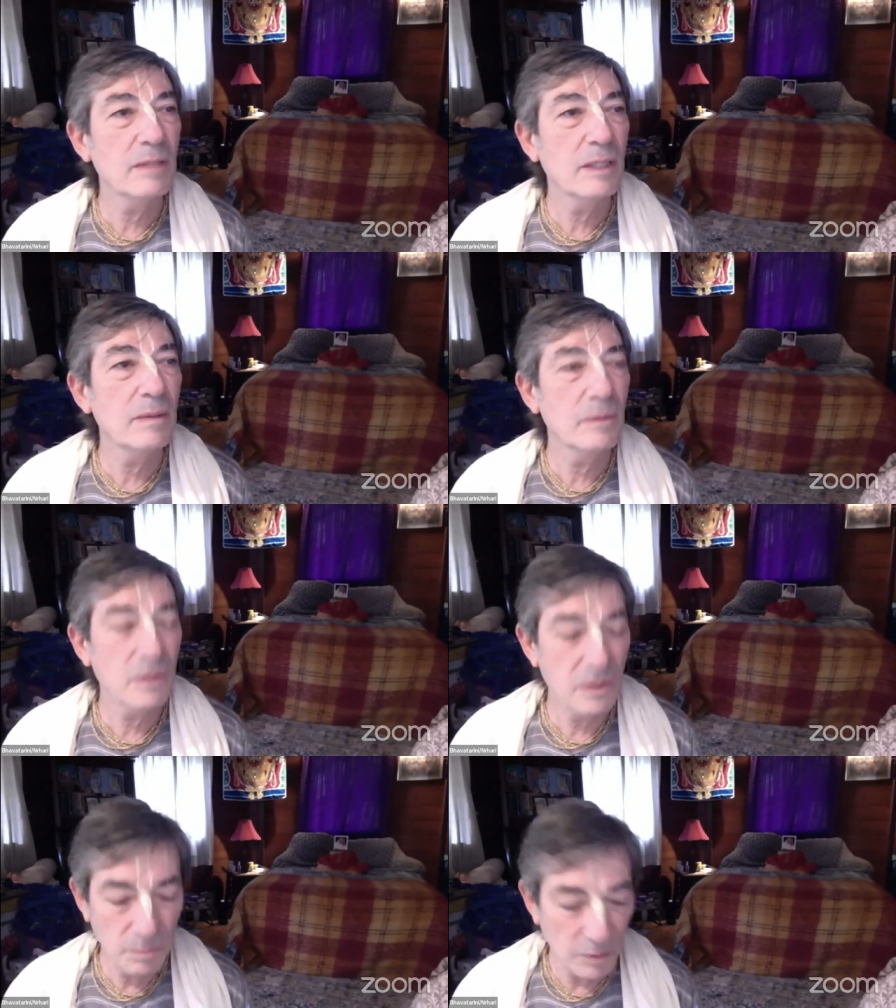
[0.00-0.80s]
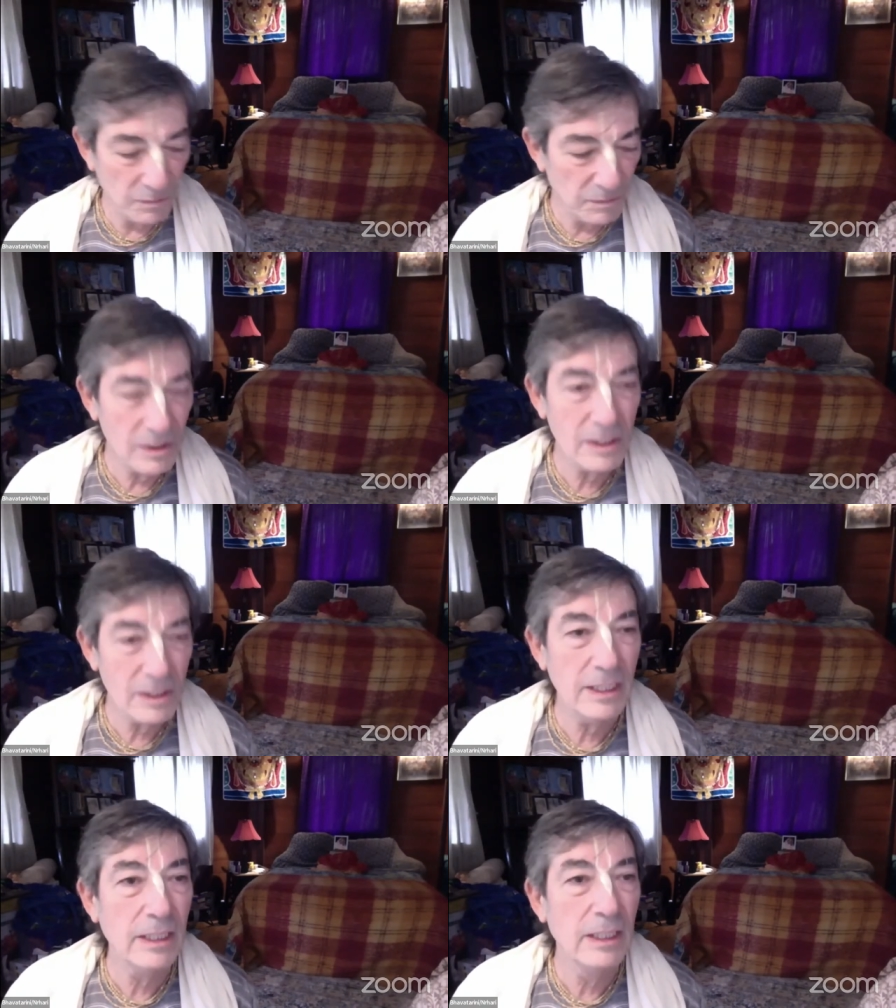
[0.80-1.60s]
I was
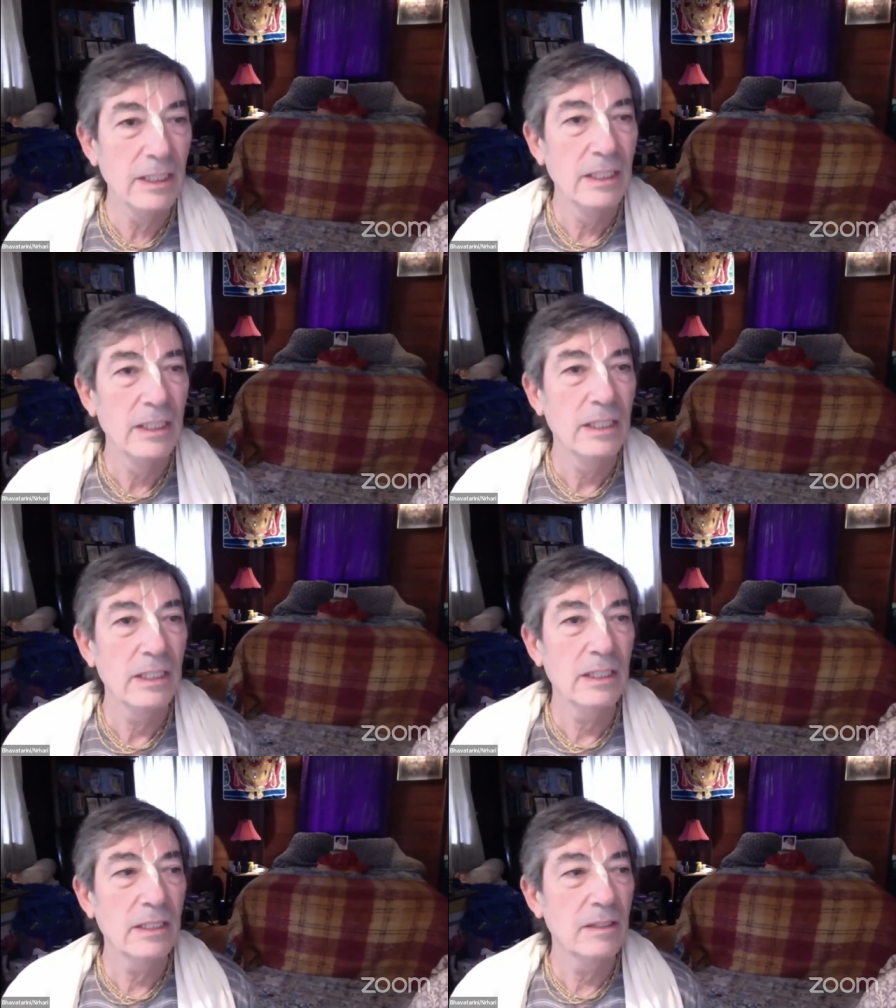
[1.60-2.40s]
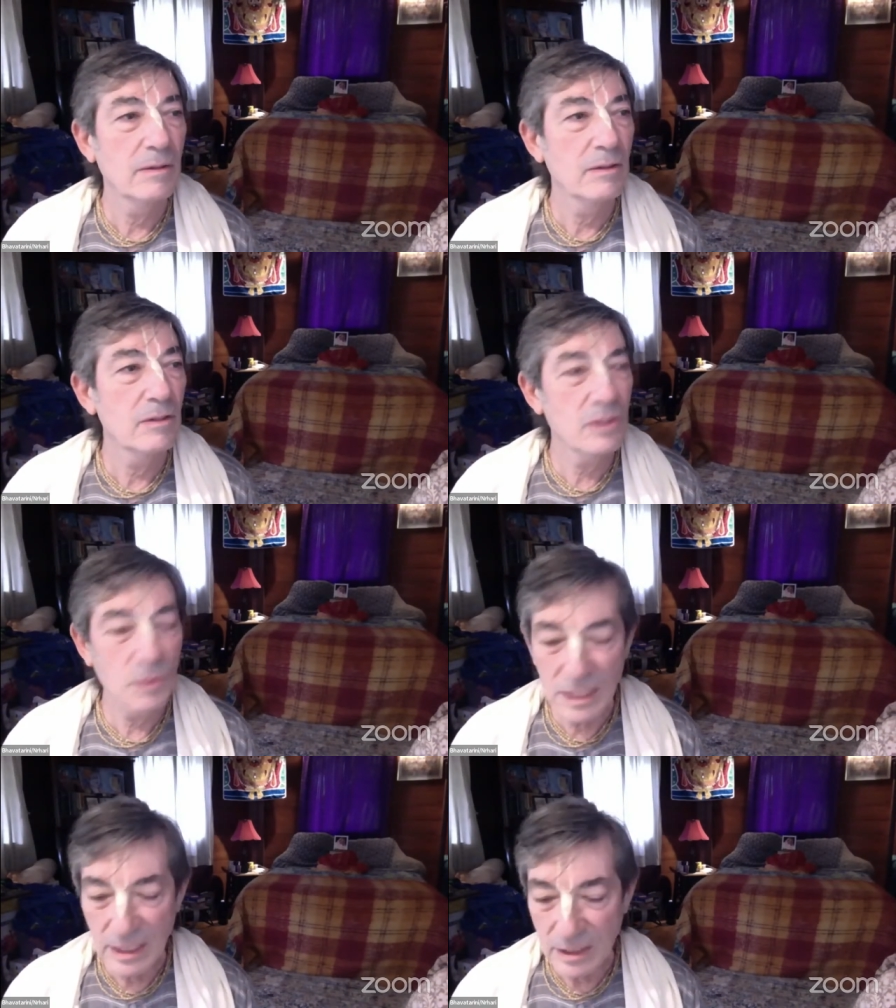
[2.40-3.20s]
profusely uh,
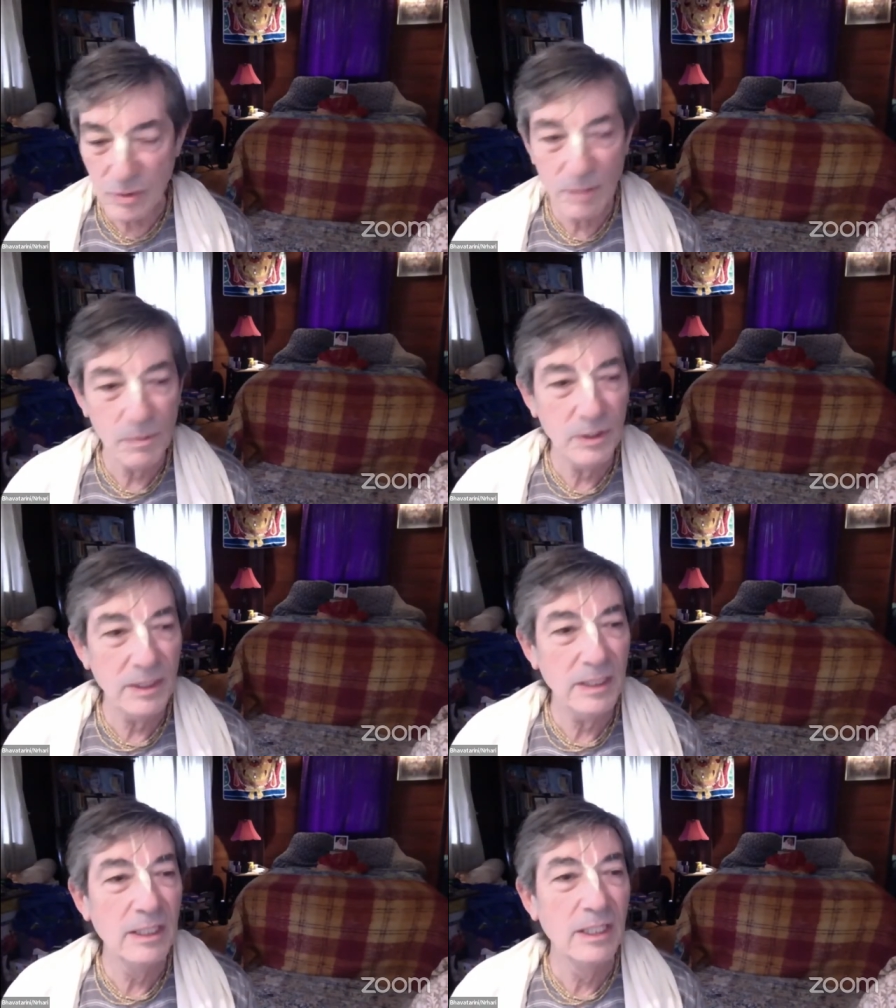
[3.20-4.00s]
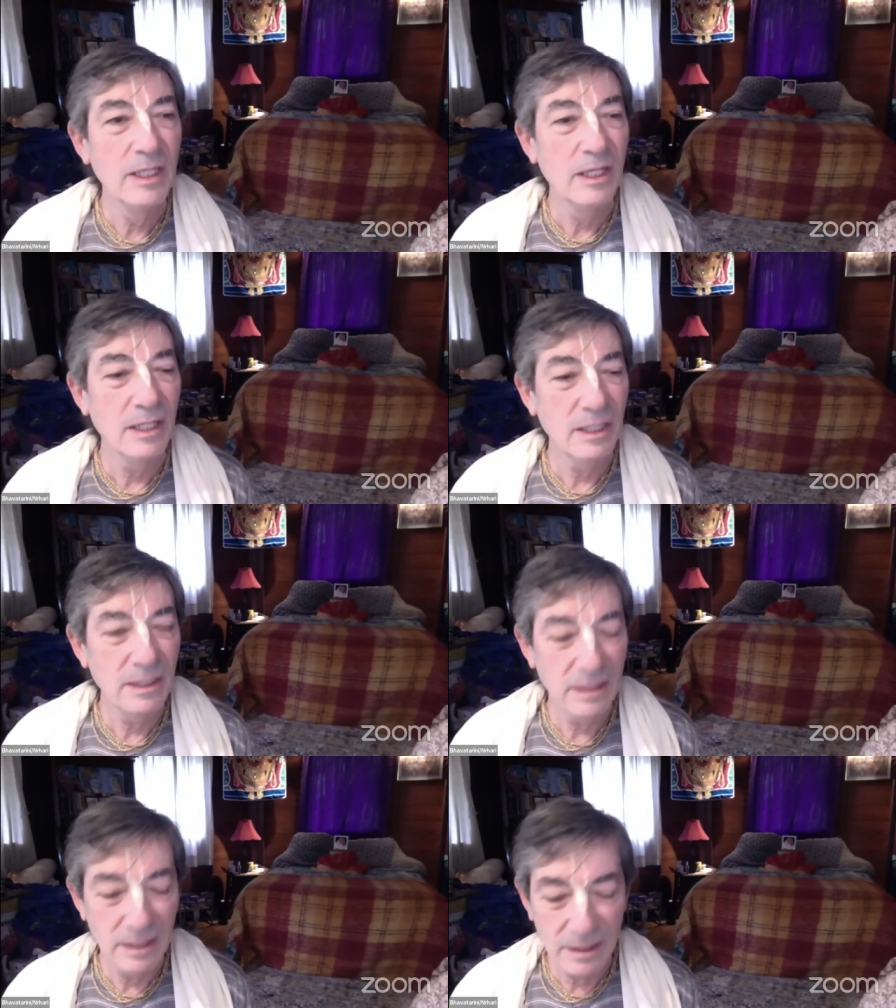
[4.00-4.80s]
sweating, trembling,
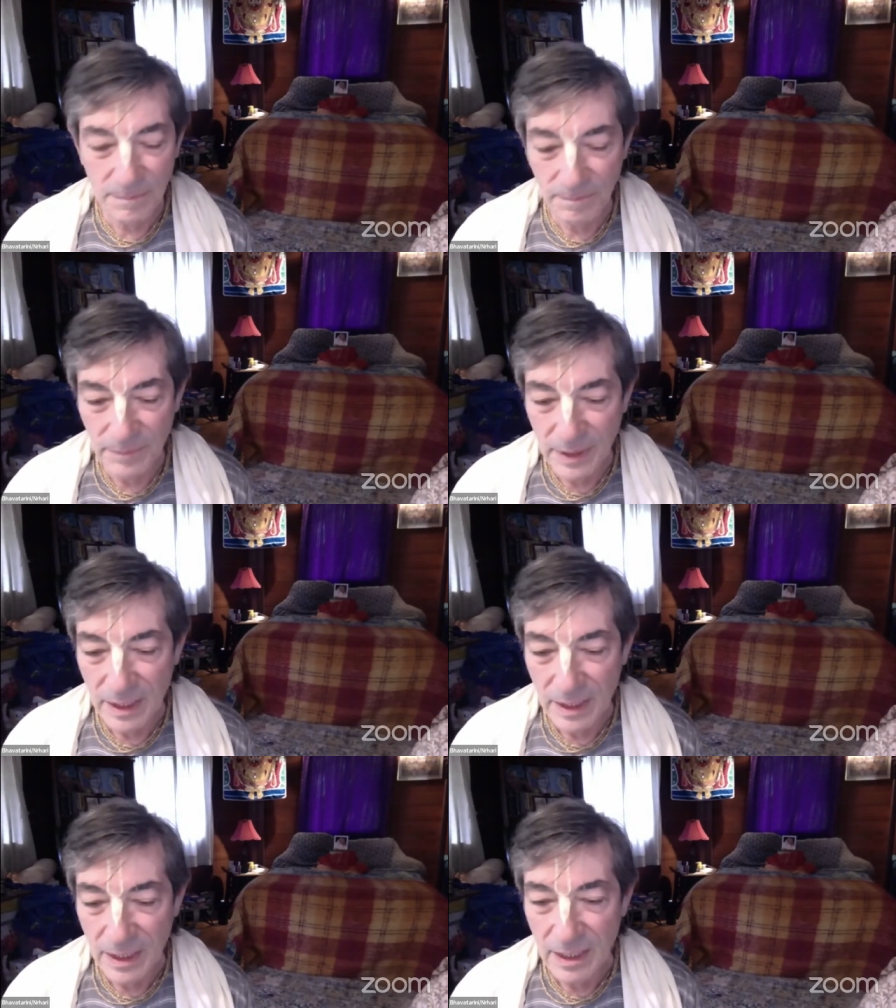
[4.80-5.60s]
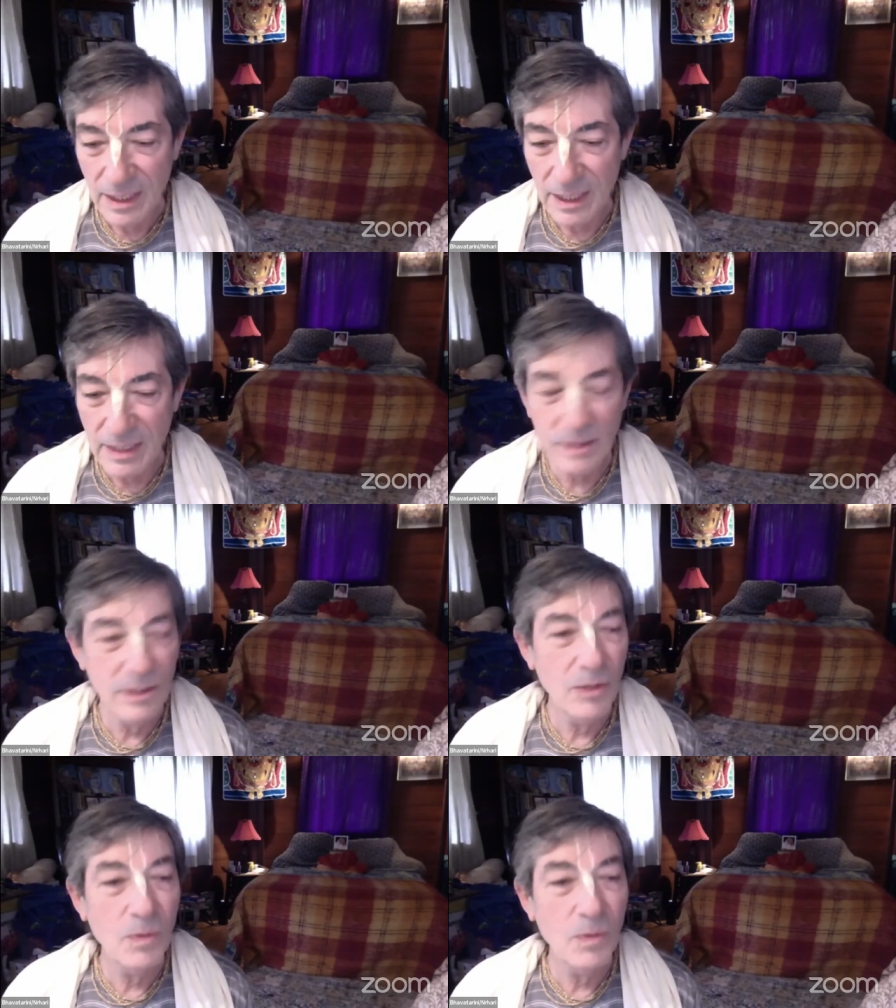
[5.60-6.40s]
and um, I didn't
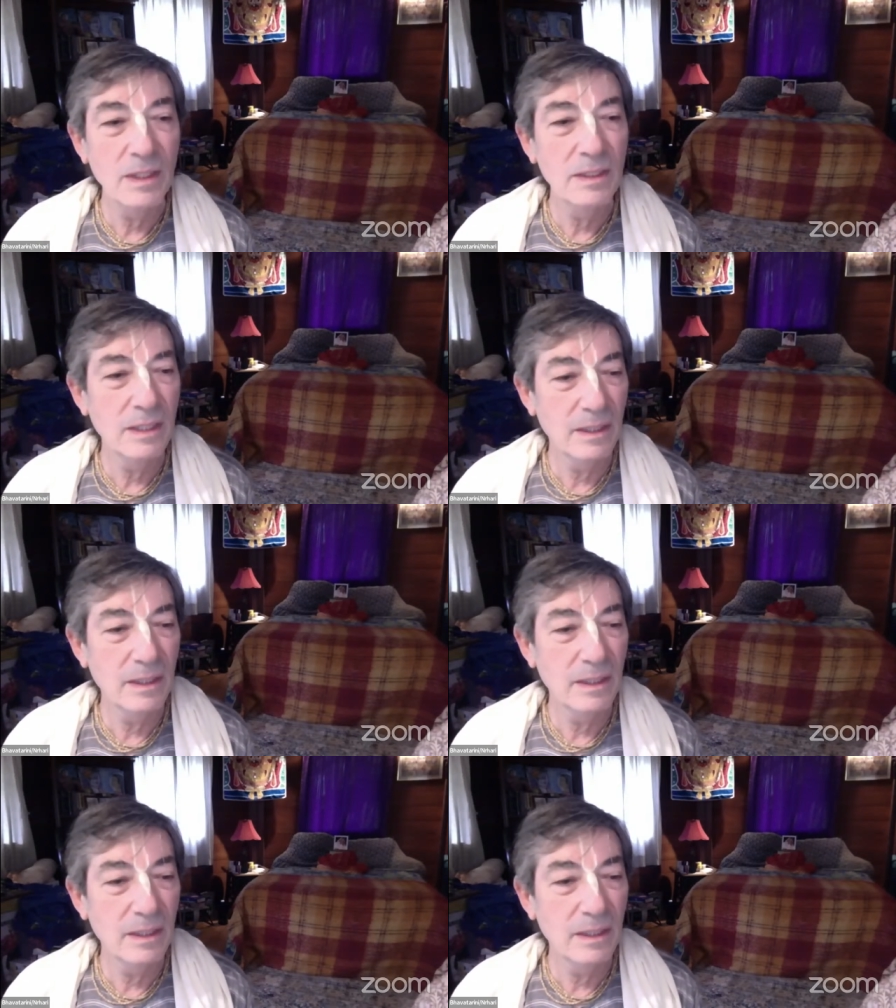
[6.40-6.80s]
know what.